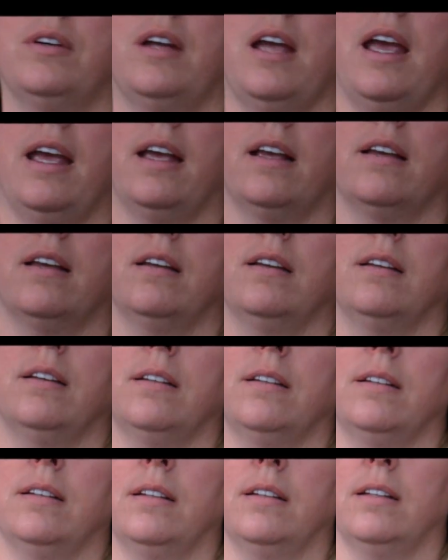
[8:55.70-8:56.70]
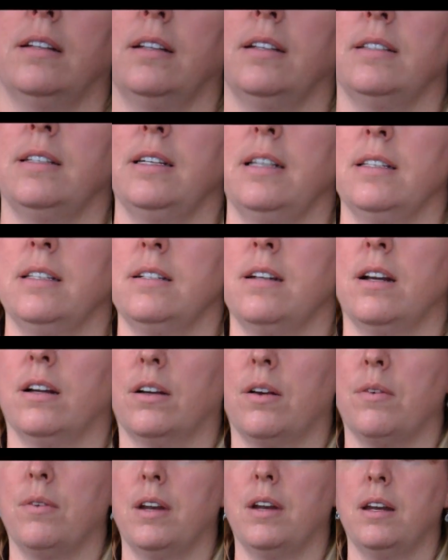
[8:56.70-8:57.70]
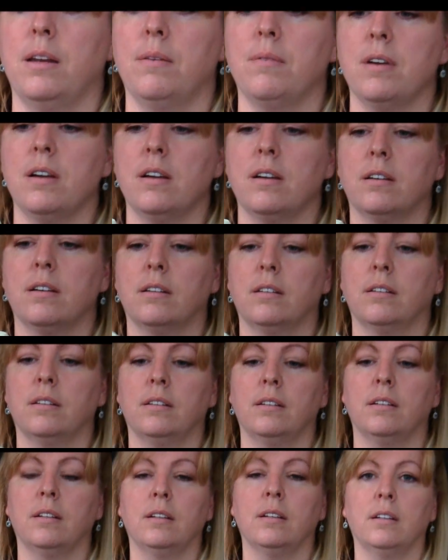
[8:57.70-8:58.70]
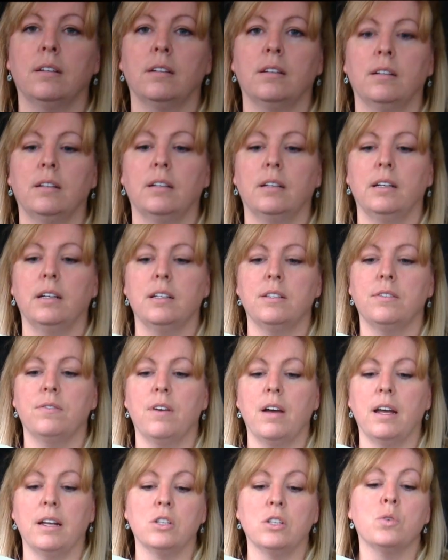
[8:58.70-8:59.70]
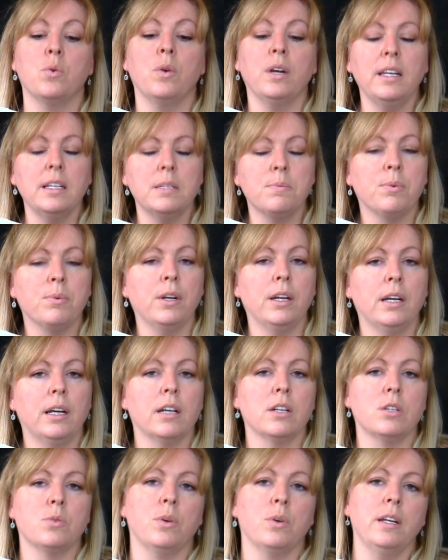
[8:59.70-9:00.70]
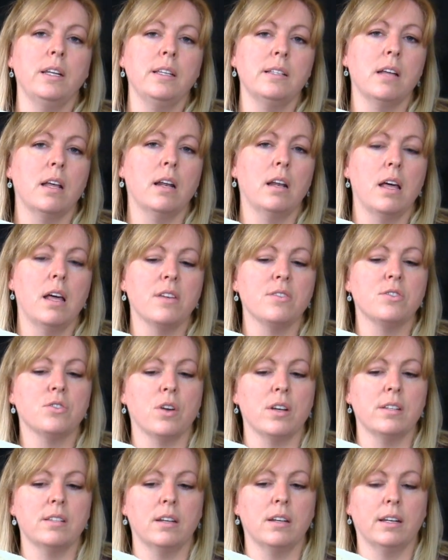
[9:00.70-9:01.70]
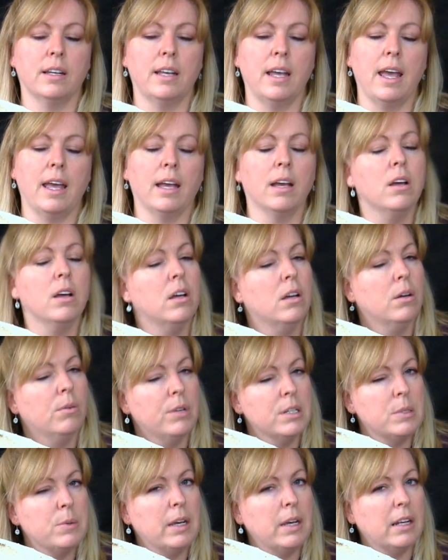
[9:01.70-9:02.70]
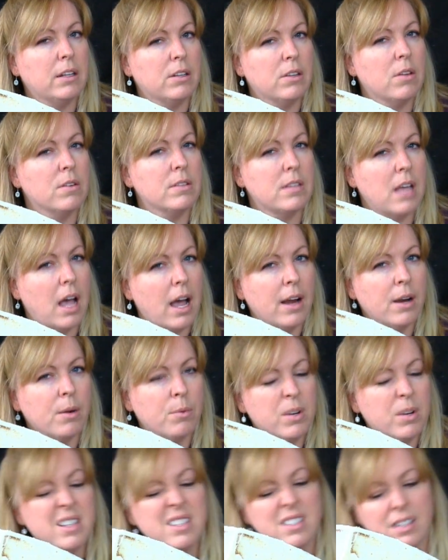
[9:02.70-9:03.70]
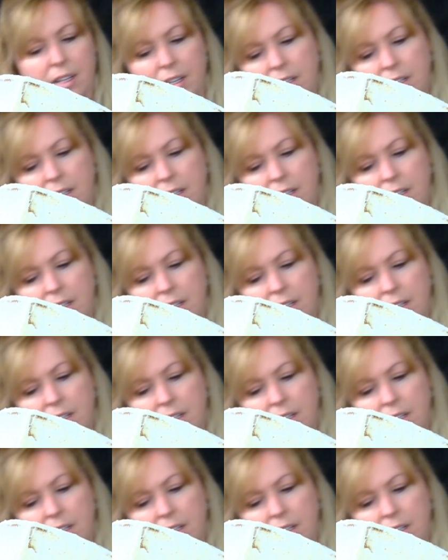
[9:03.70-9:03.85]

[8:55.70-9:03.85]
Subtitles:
cake. You can see it's not going anywhere. It's fine. 20 is pretty good. 20 is not a lot of stress on a cake. Once we get to those higher ones,